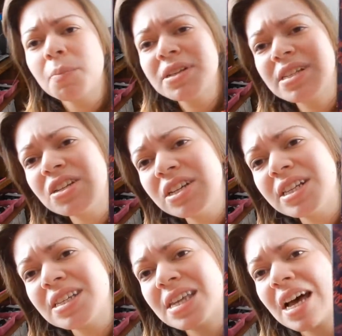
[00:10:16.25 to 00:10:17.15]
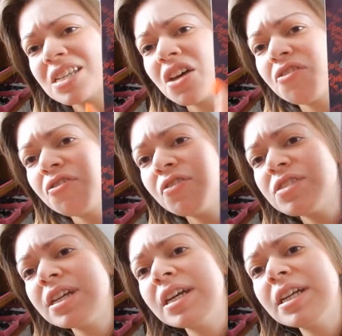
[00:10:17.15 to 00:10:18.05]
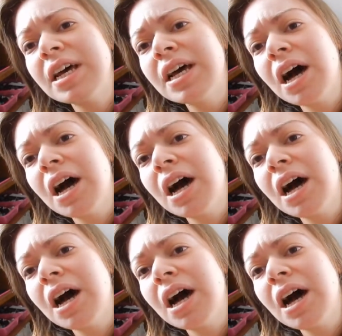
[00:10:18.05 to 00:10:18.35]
But essentially, this has 15